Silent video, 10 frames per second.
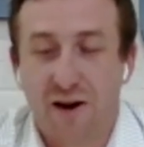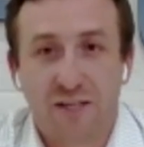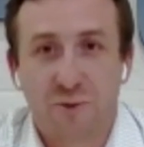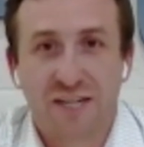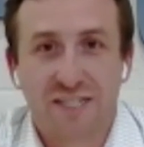
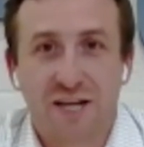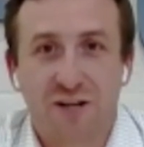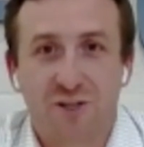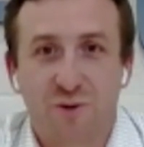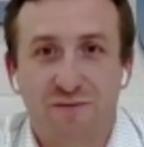as we
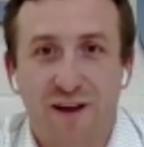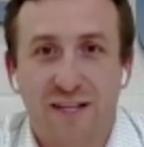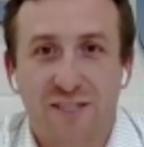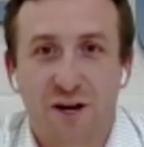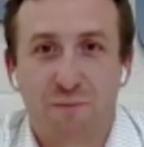continue to
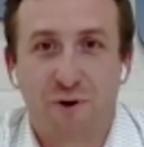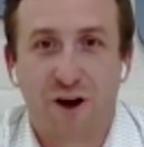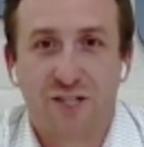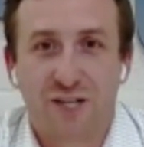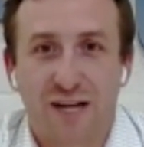advance our
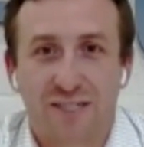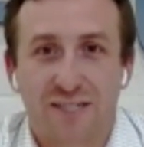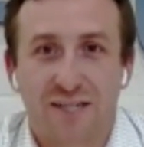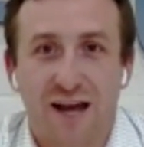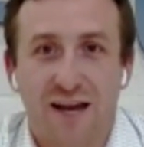project
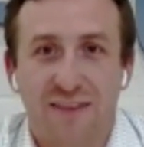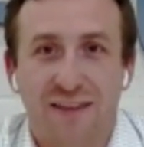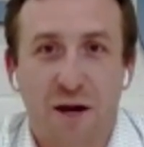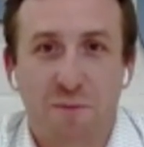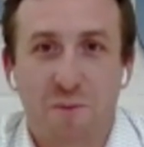in the
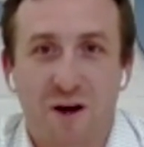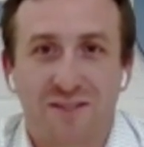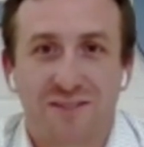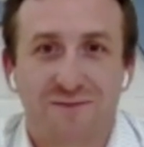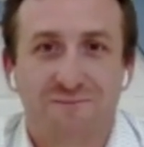coming
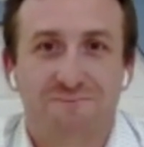months.